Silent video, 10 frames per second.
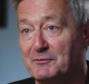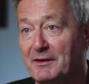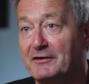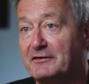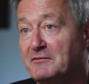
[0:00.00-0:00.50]
or
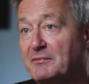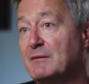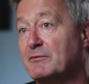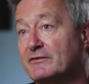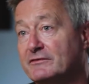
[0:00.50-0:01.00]
Paradise
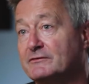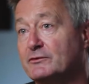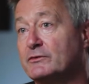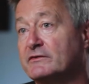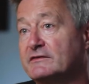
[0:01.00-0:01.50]
Papers. And of
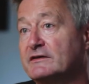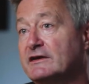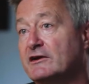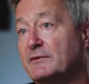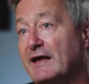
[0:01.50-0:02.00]
course,
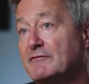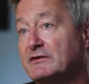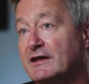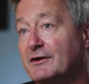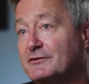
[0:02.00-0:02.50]
here we have
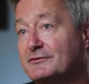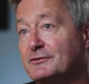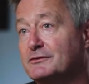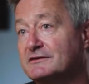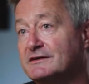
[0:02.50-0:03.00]
it now. It's
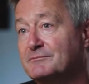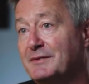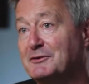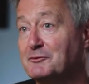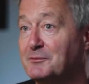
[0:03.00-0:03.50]
called
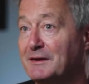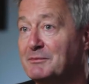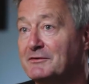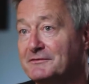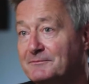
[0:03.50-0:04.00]
Pandora
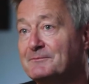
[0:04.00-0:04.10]
Papers.